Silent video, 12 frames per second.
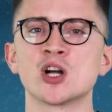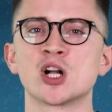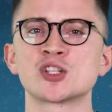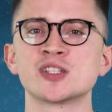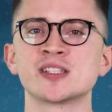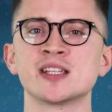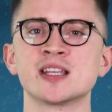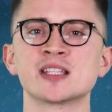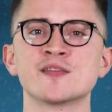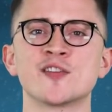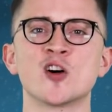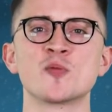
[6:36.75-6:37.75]
Argentinian's
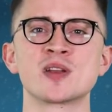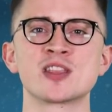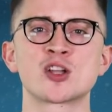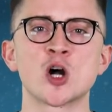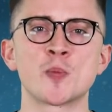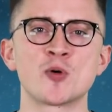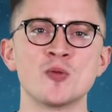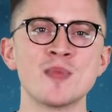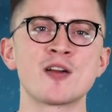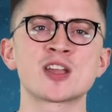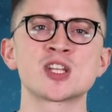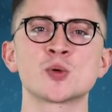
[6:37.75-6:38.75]
involvement in the Copa
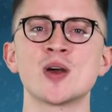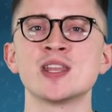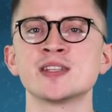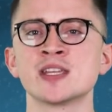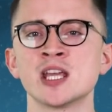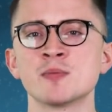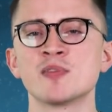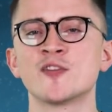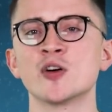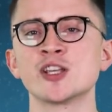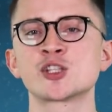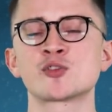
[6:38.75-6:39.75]
America to end
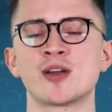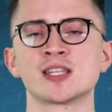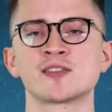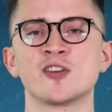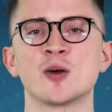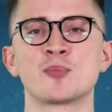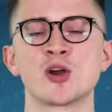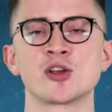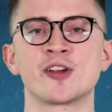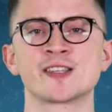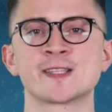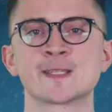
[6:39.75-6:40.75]
before his transfer
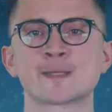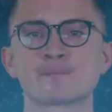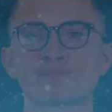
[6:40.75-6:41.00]
progresses.